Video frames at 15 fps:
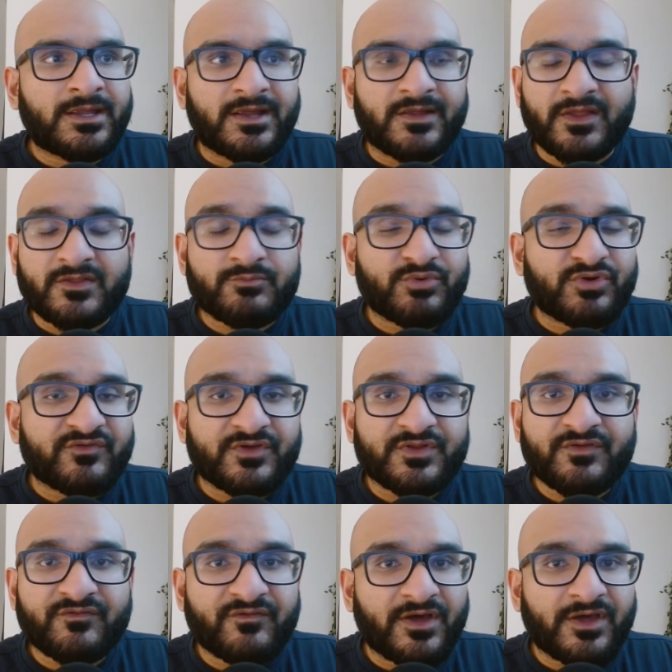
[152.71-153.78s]
and that's
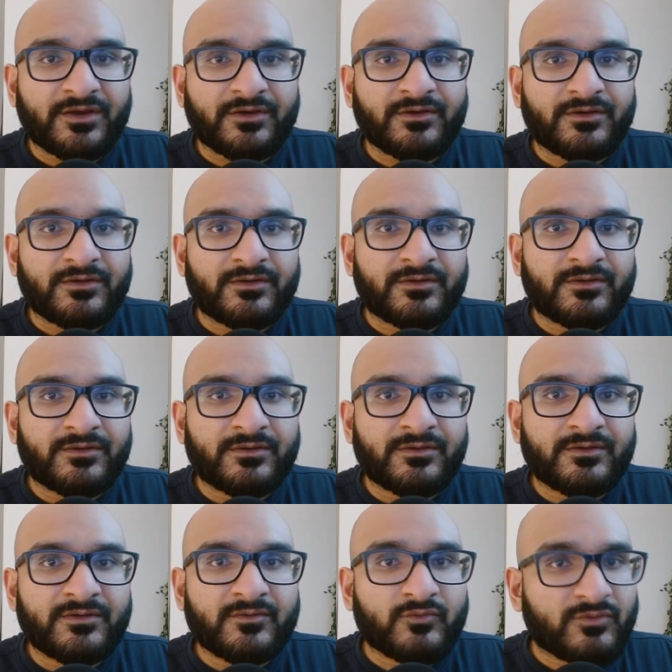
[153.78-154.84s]
perfectly fine.
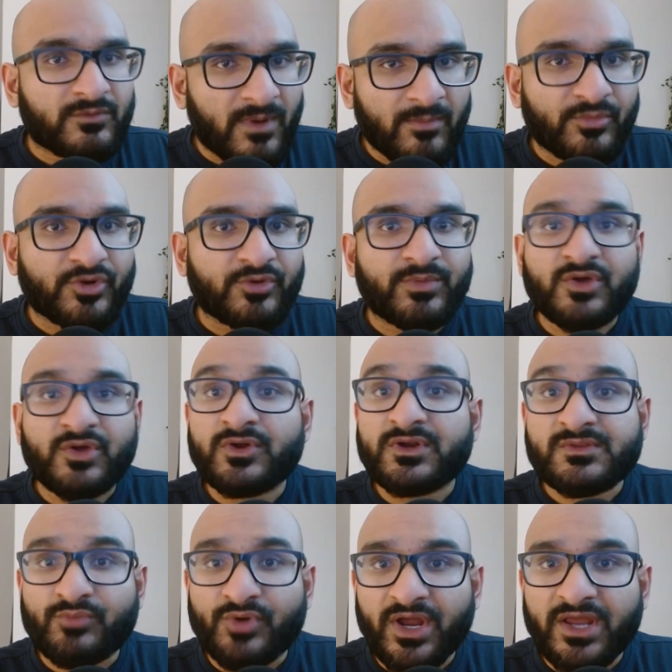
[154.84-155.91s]
Remember, Bitcoin
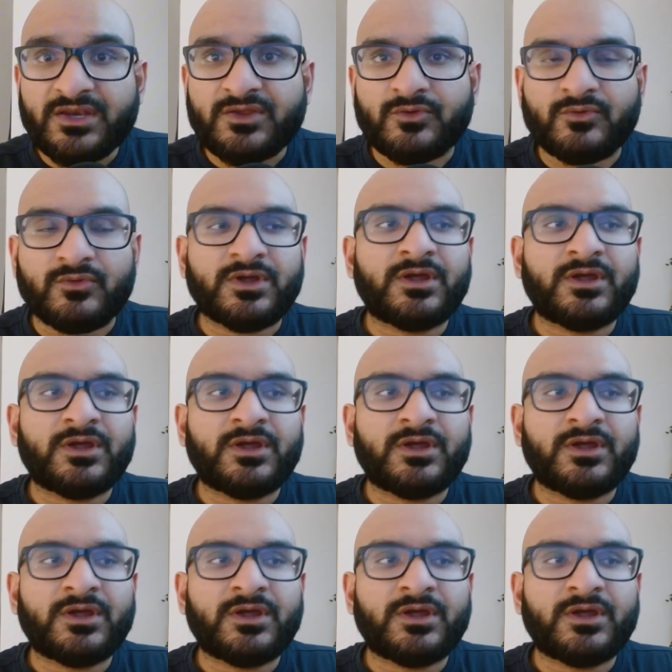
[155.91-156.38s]
is brand new.